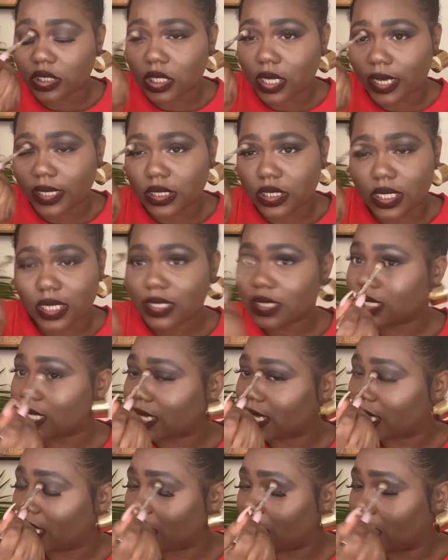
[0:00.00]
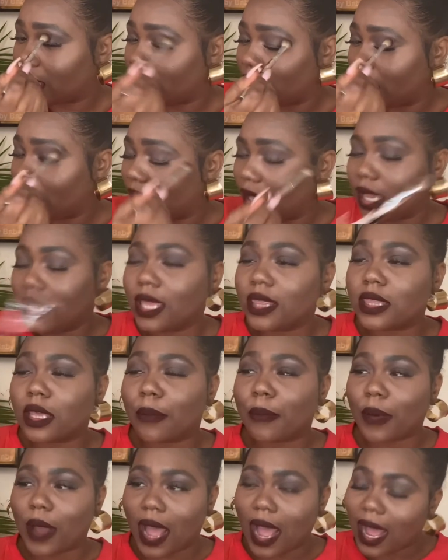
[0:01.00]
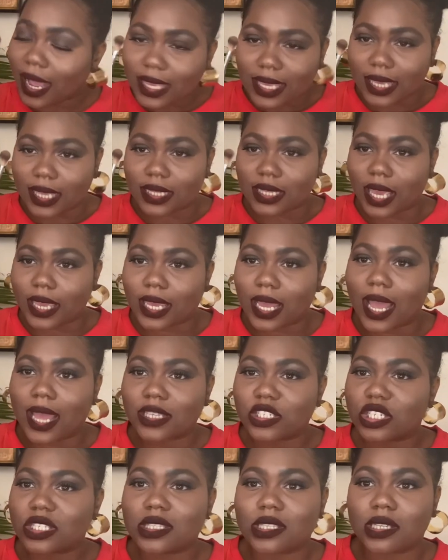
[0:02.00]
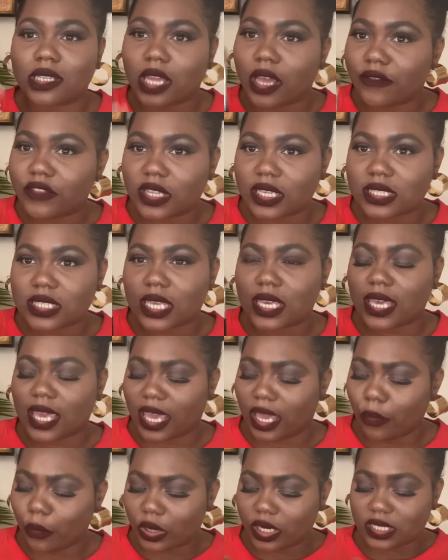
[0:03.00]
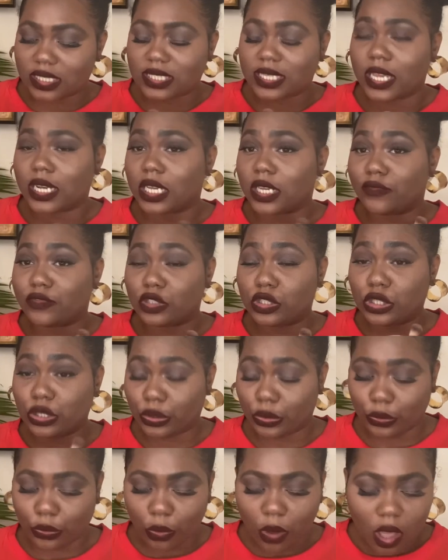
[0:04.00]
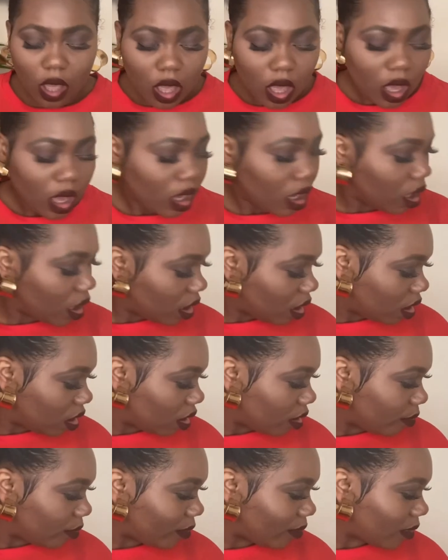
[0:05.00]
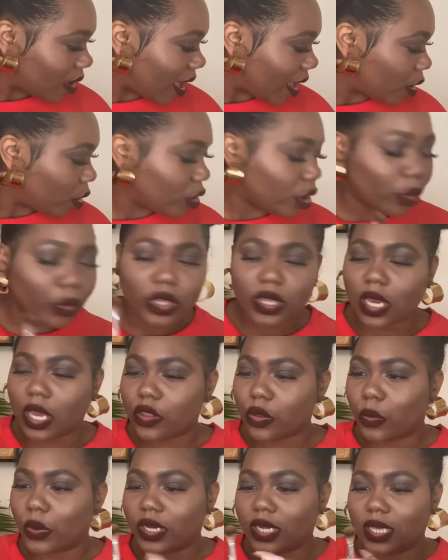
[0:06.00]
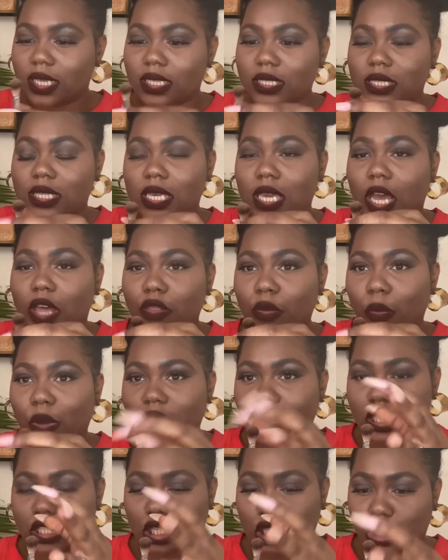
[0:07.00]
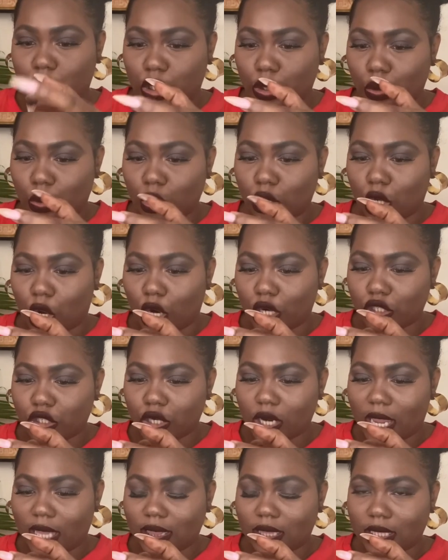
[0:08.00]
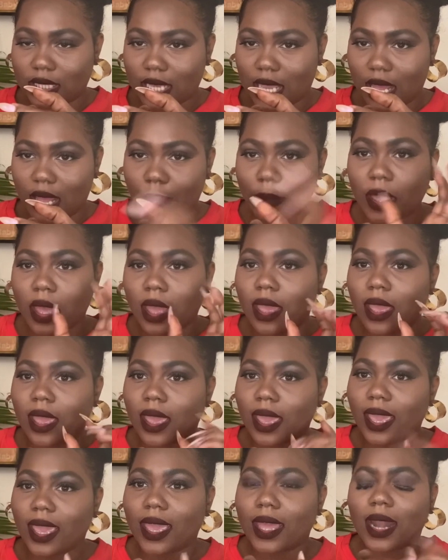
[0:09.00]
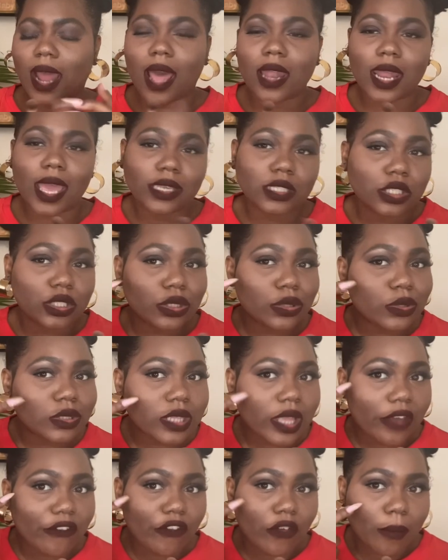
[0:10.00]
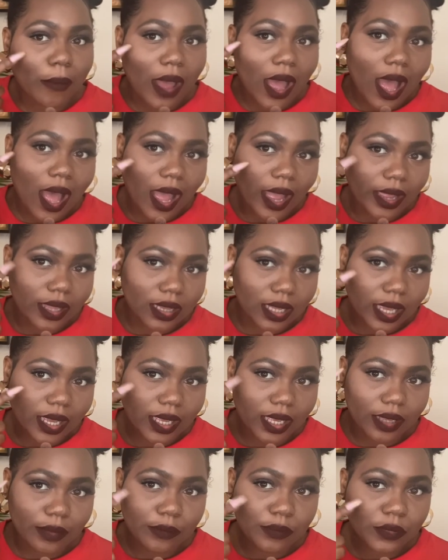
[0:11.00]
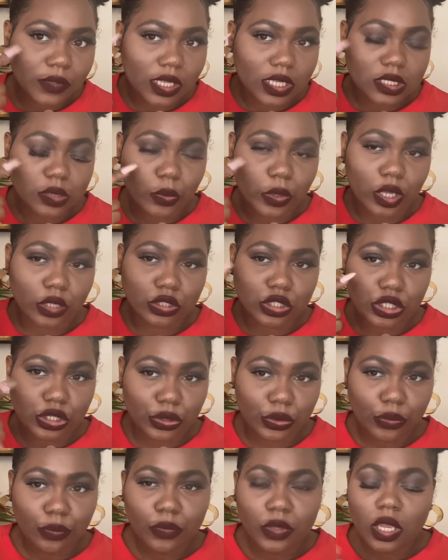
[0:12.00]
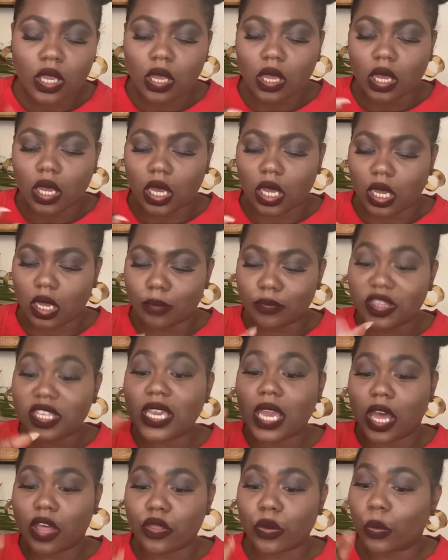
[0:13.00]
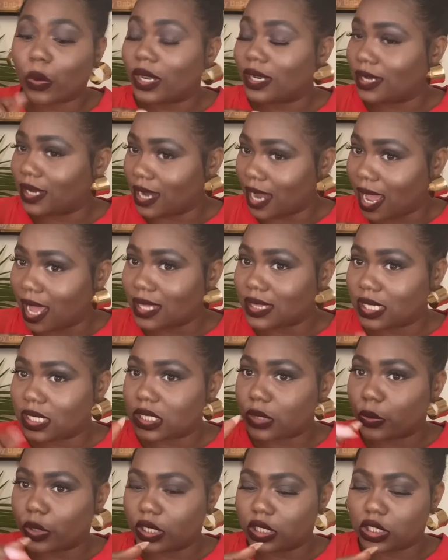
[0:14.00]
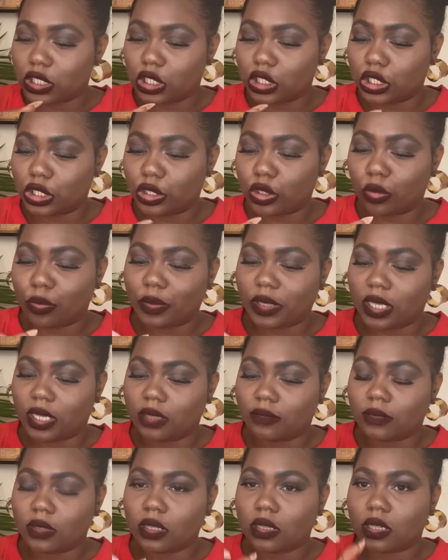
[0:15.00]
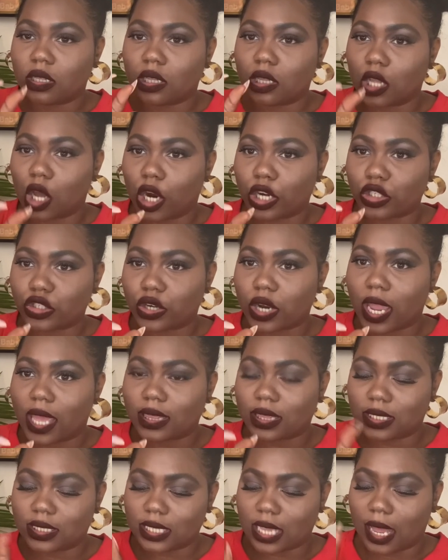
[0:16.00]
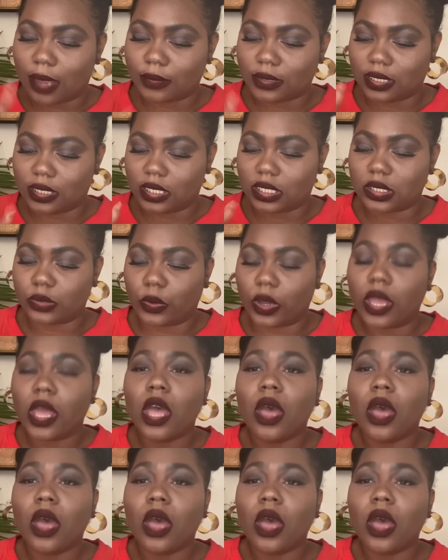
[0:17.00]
Like just to get in the pocket. Like I just love this. It came with a set of two. I don't know where the other one is. The other one is a little larger at the top. And I like to use that for my highlight as well too. The other one, not this one. It's a little bit larger at the top than this one.